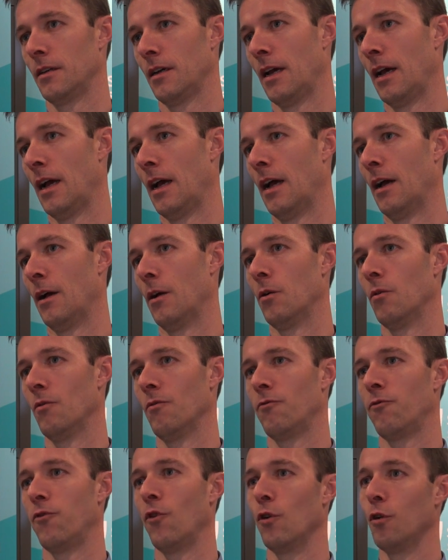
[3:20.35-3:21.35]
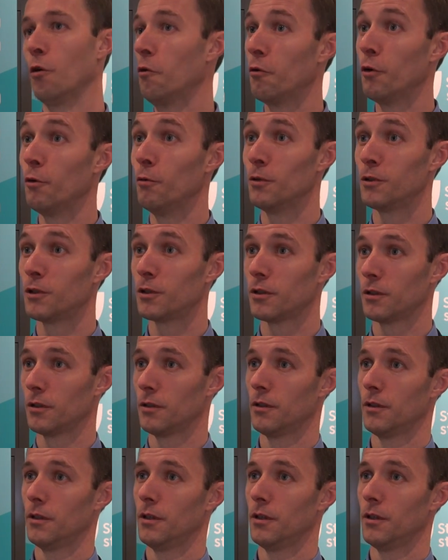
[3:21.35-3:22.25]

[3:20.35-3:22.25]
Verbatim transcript: uh, follow rules.